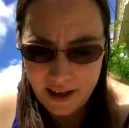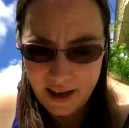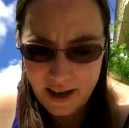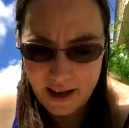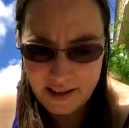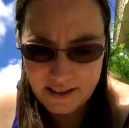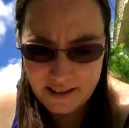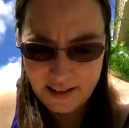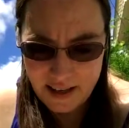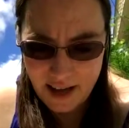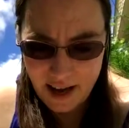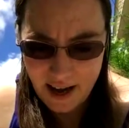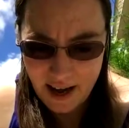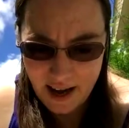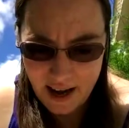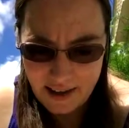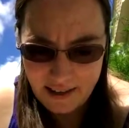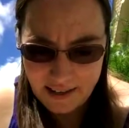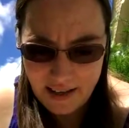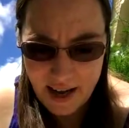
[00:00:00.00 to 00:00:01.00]
It's
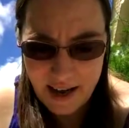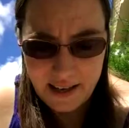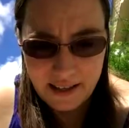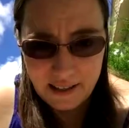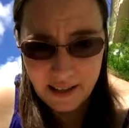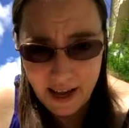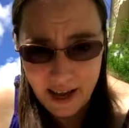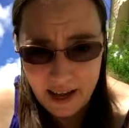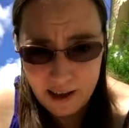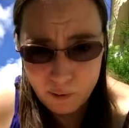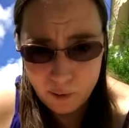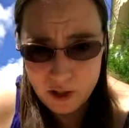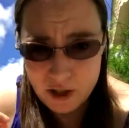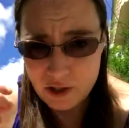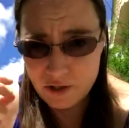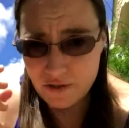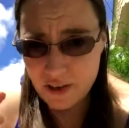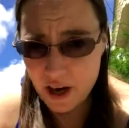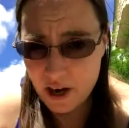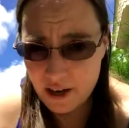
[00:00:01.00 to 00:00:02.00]
got ylang ylang, which
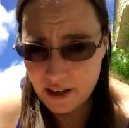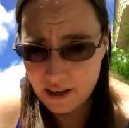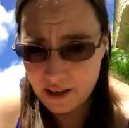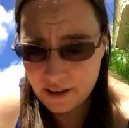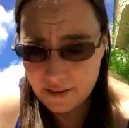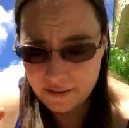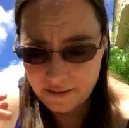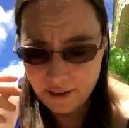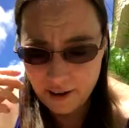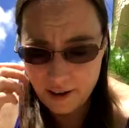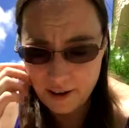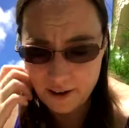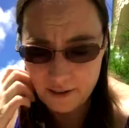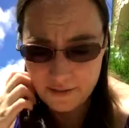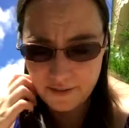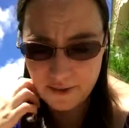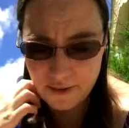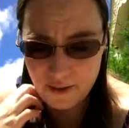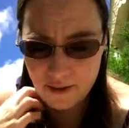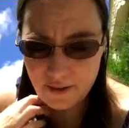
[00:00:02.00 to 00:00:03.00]
is very good
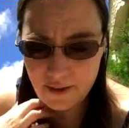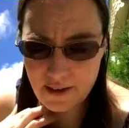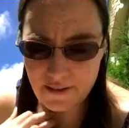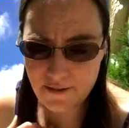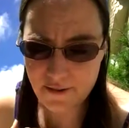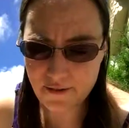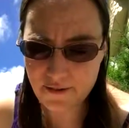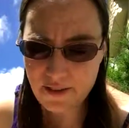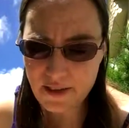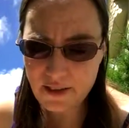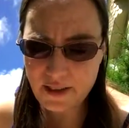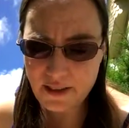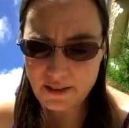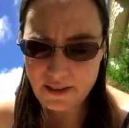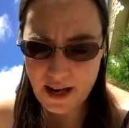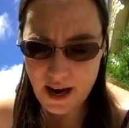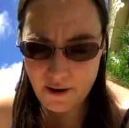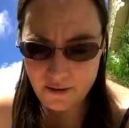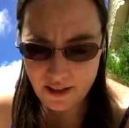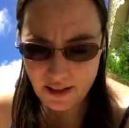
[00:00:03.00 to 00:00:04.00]
for if you're feeling
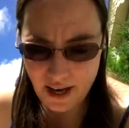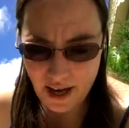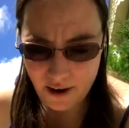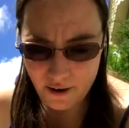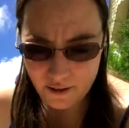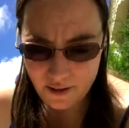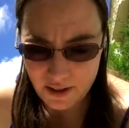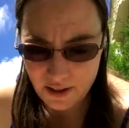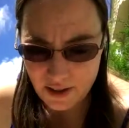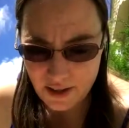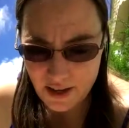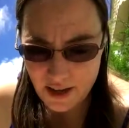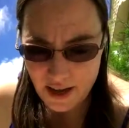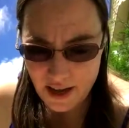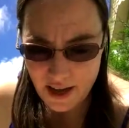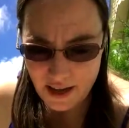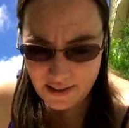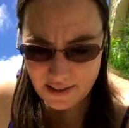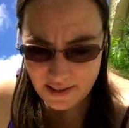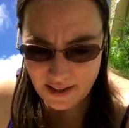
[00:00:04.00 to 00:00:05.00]
down and out.
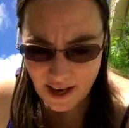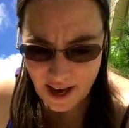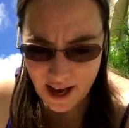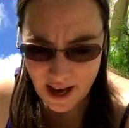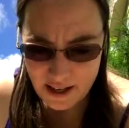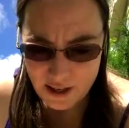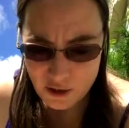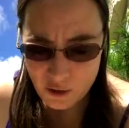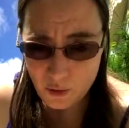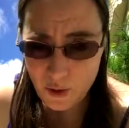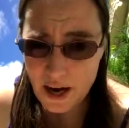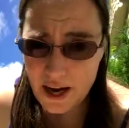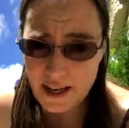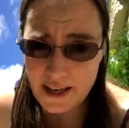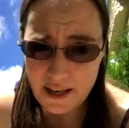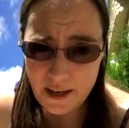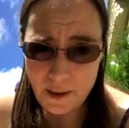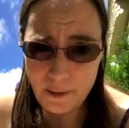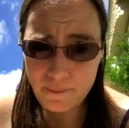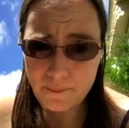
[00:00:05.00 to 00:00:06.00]
It's got
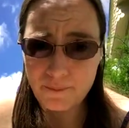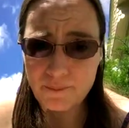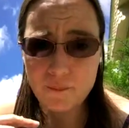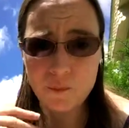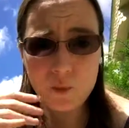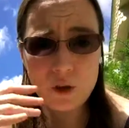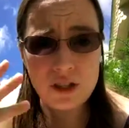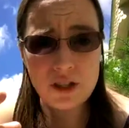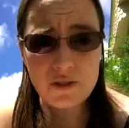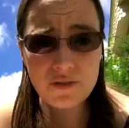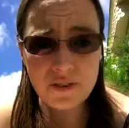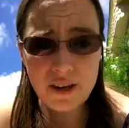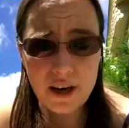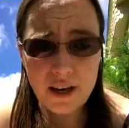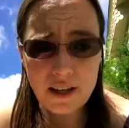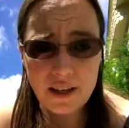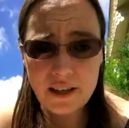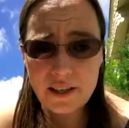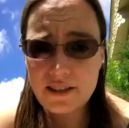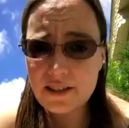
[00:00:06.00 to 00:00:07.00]
geranium, which is
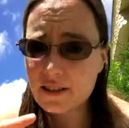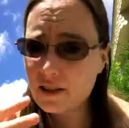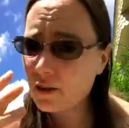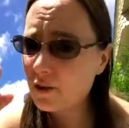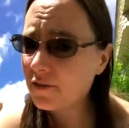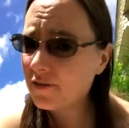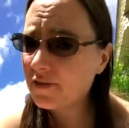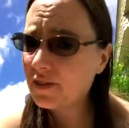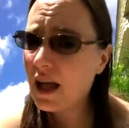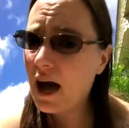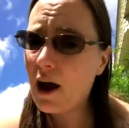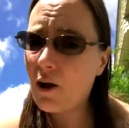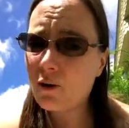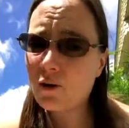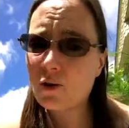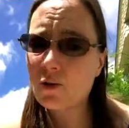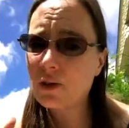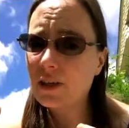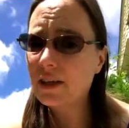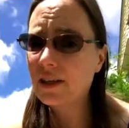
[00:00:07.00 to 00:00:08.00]
very good. It's another
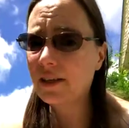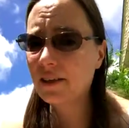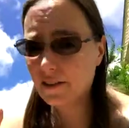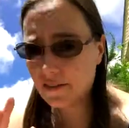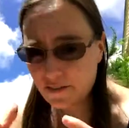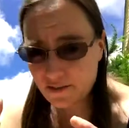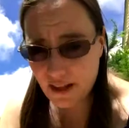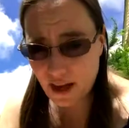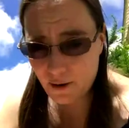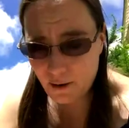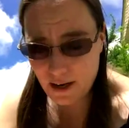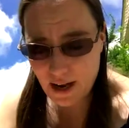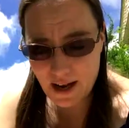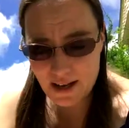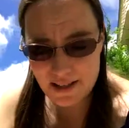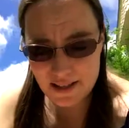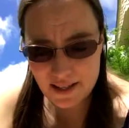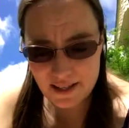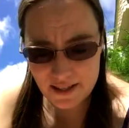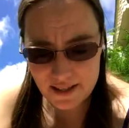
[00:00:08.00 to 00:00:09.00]
flowery
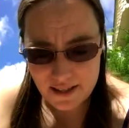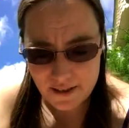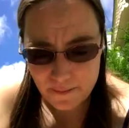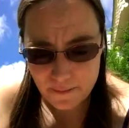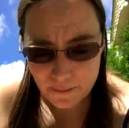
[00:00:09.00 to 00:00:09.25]
essence.